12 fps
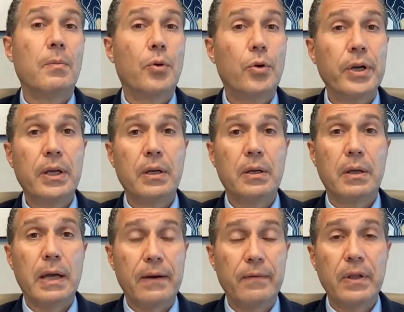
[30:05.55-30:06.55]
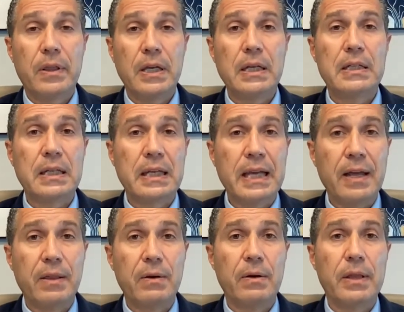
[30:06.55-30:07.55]
putting everything
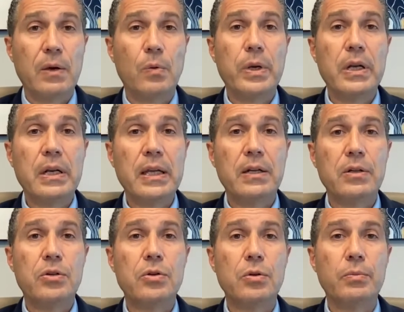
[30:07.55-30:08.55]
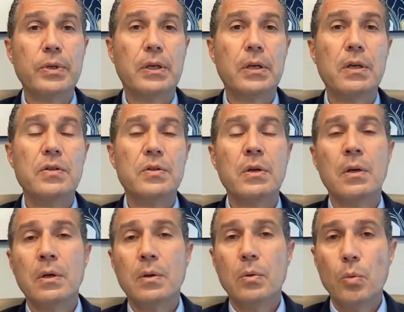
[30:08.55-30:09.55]
together that we needed to because
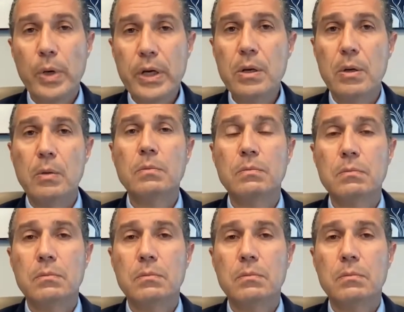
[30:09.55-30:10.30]
we knew